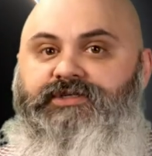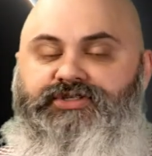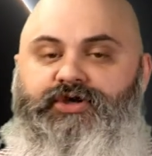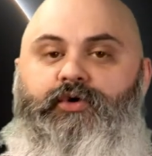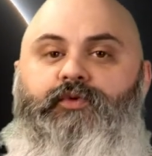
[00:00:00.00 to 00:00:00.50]

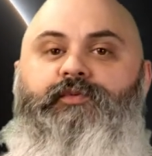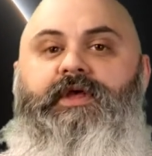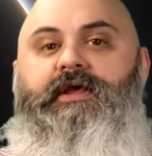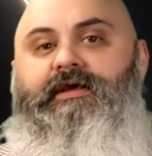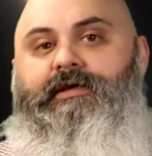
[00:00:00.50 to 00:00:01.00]
So
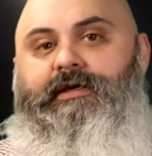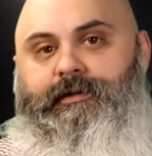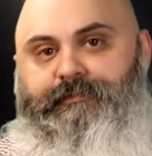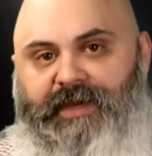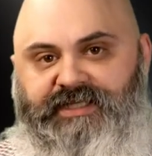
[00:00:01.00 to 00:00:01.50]

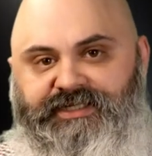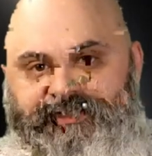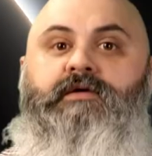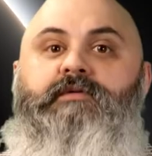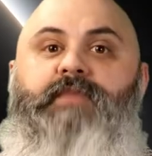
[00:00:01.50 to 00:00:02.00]
basically,